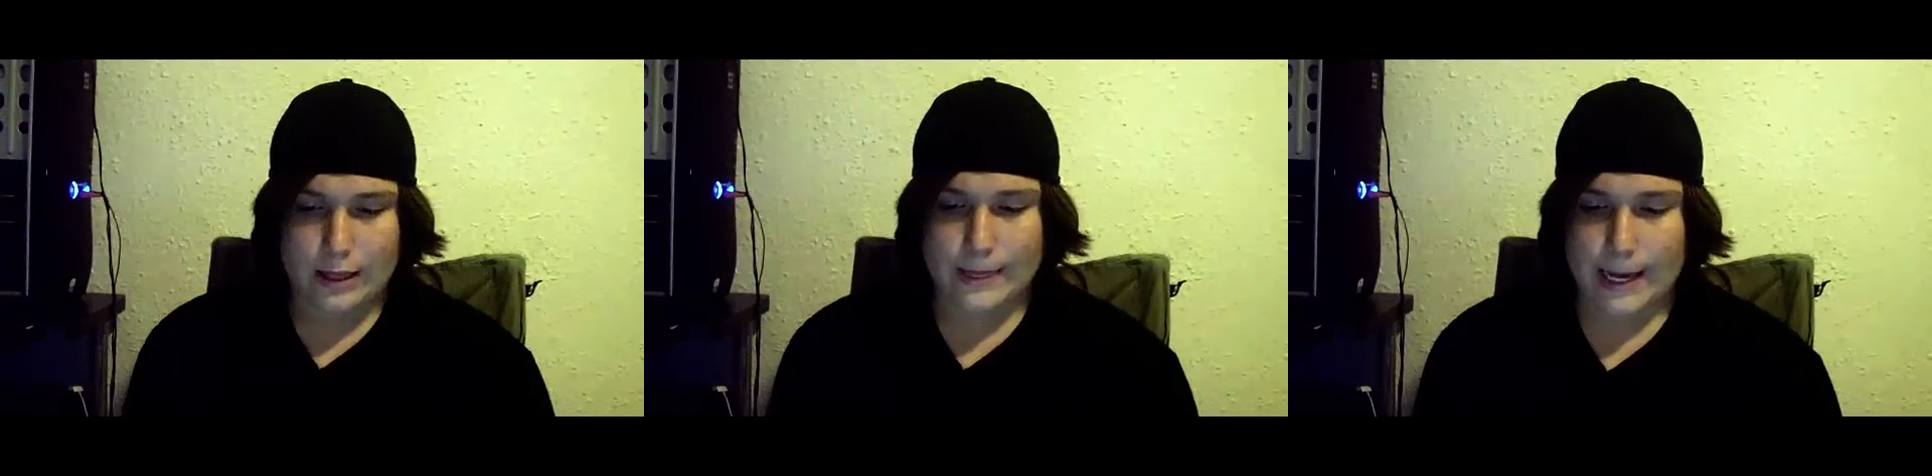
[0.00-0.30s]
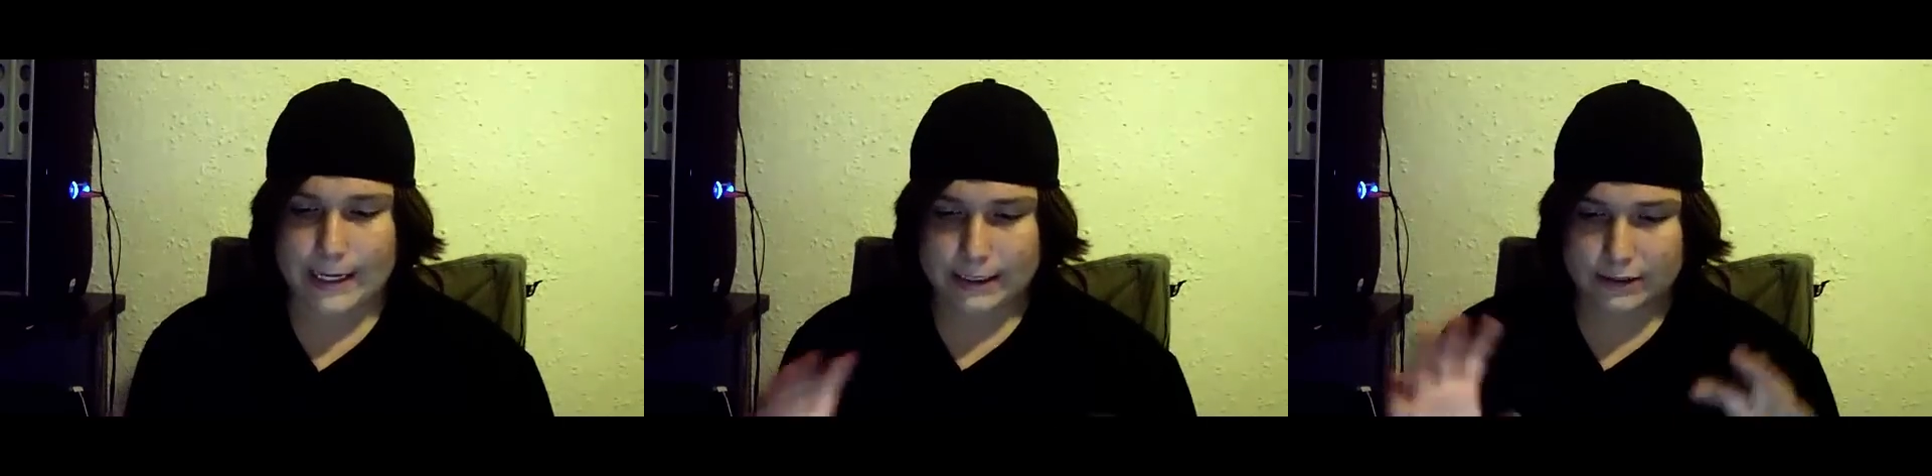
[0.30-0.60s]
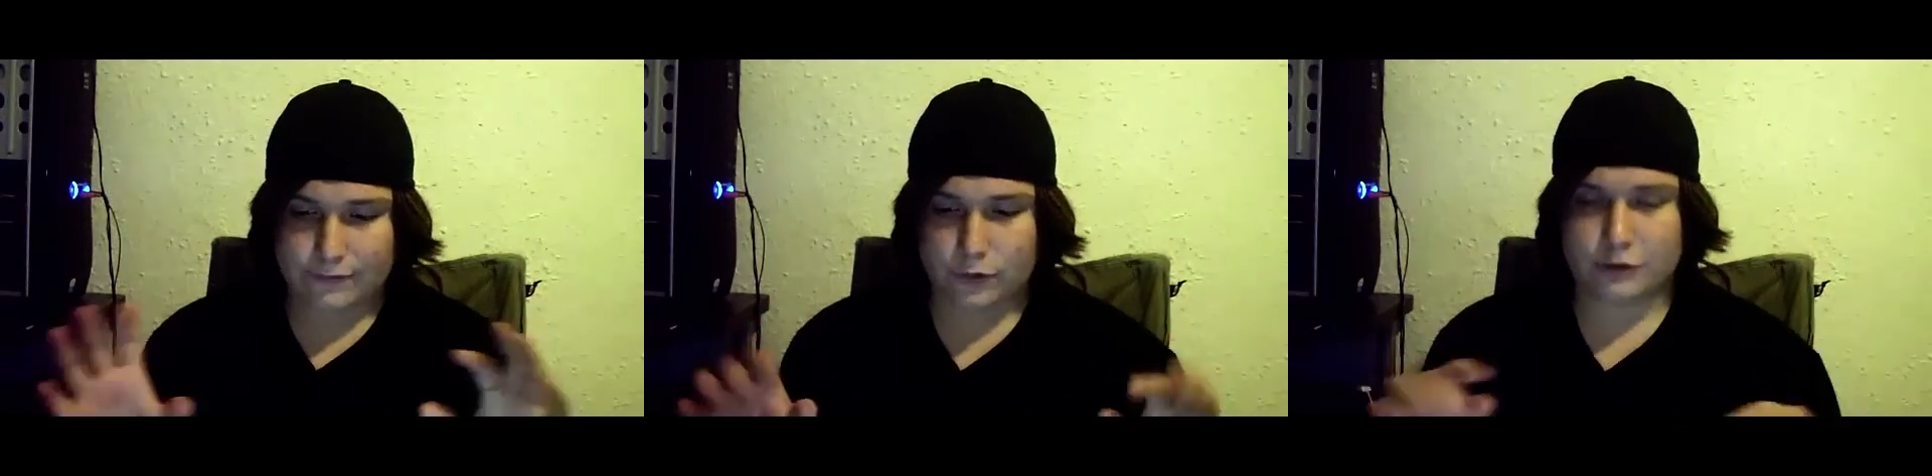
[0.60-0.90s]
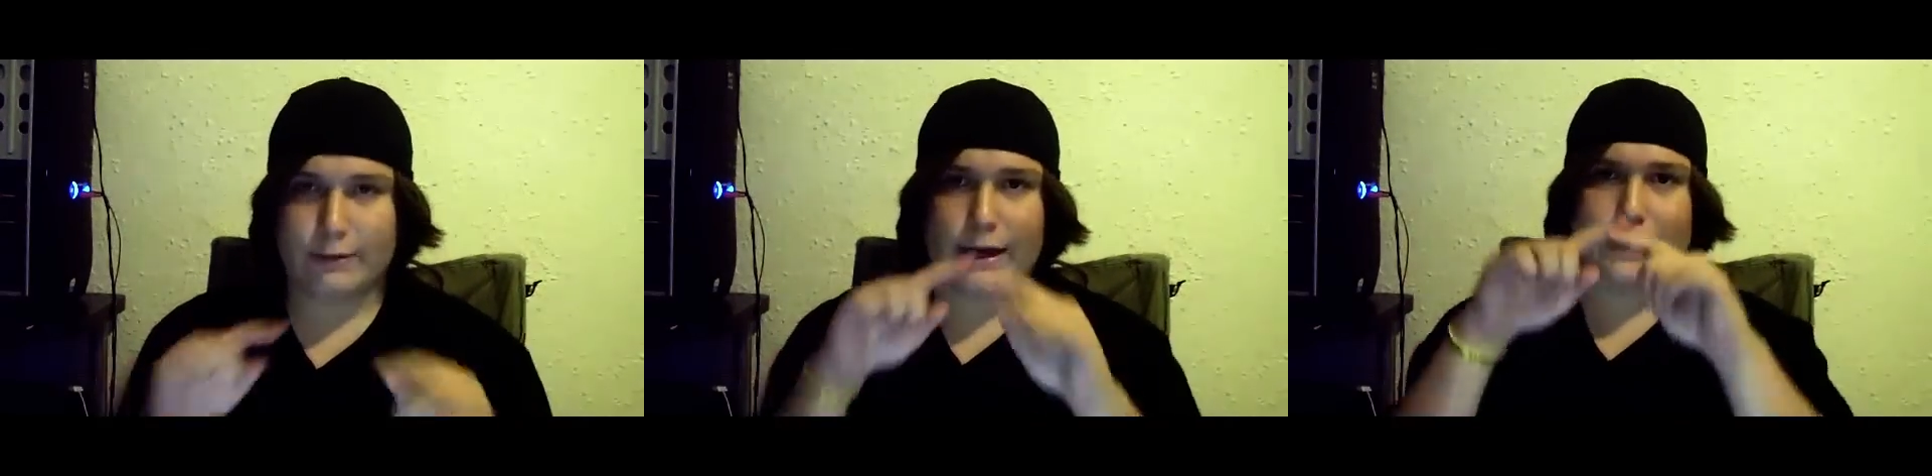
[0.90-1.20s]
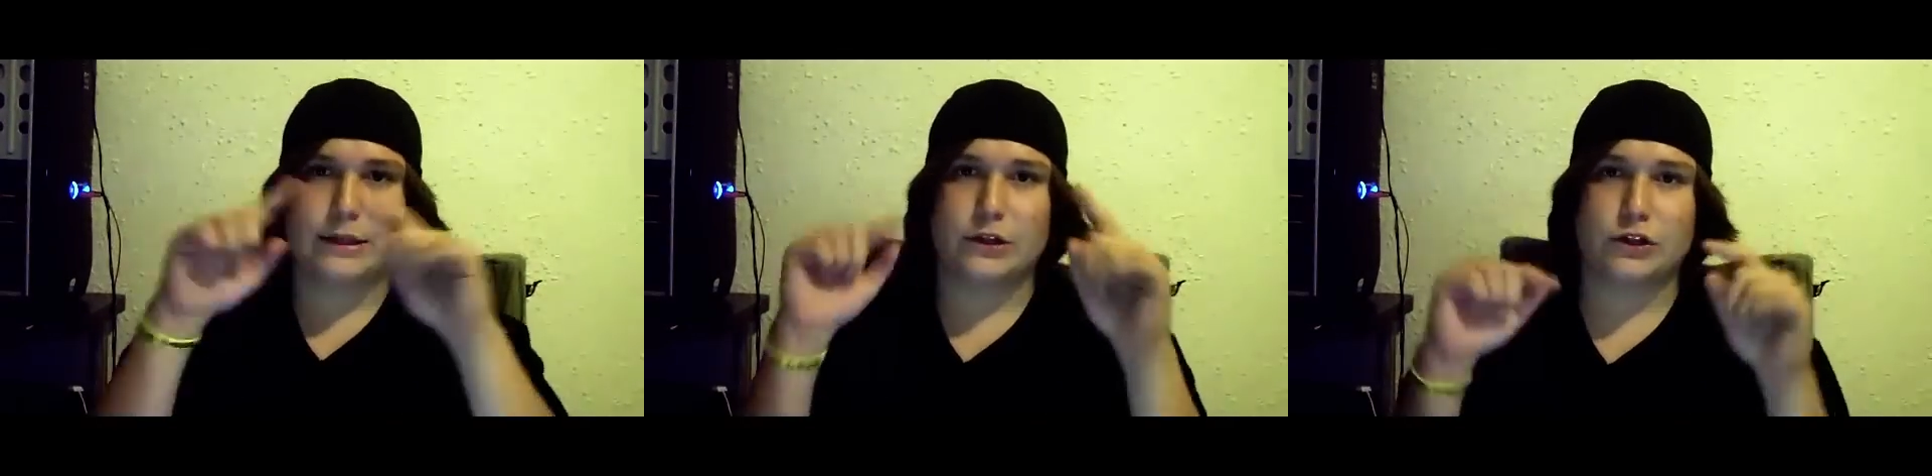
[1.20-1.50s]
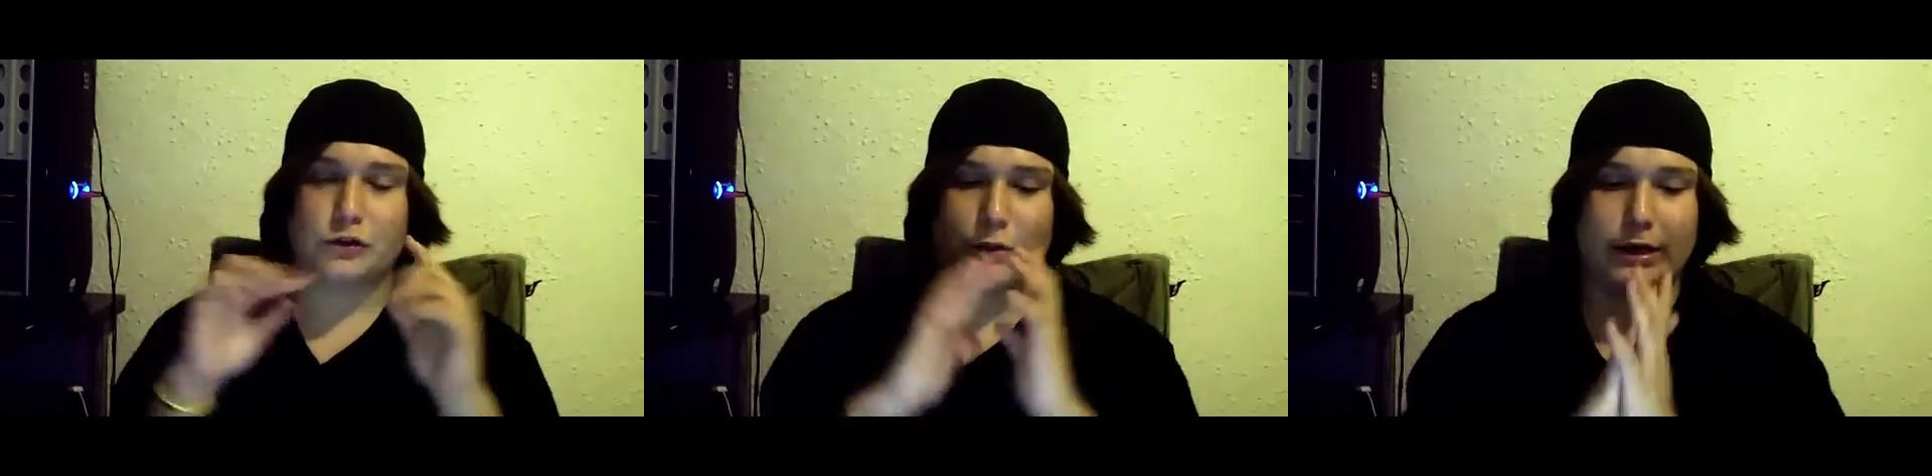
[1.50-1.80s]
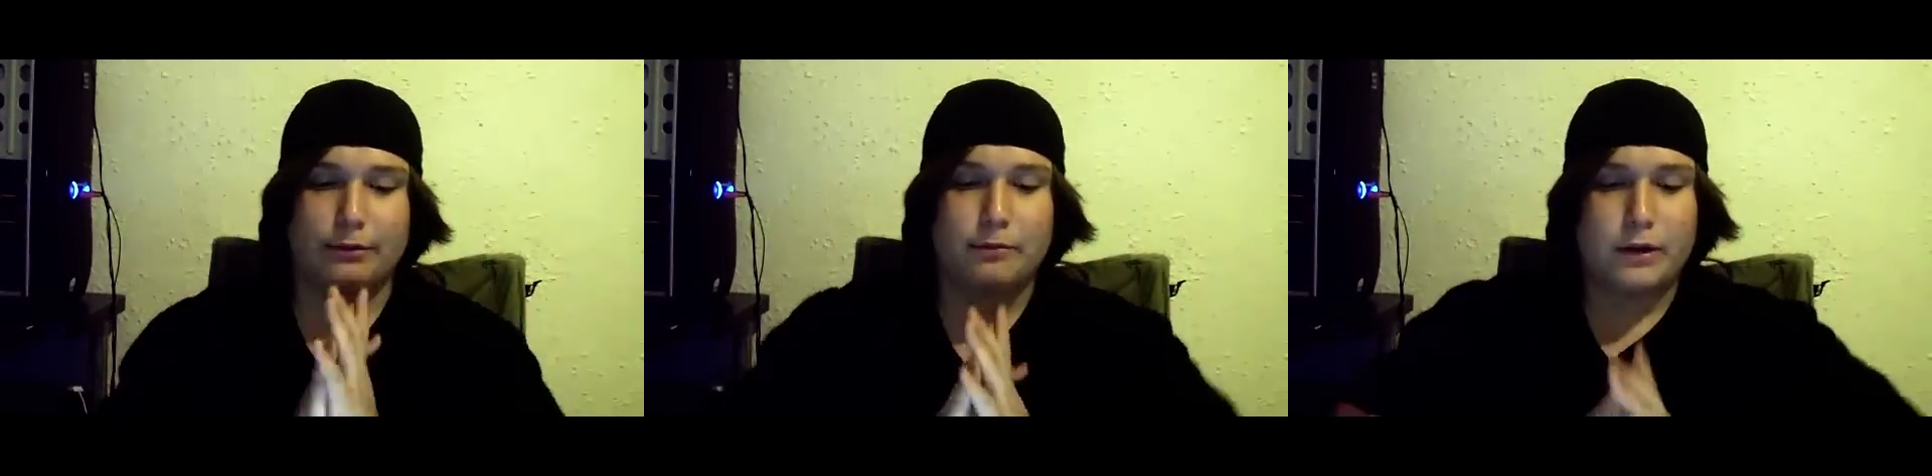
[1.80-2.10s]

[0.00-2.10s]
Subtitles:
That is the full spec, and then the screen.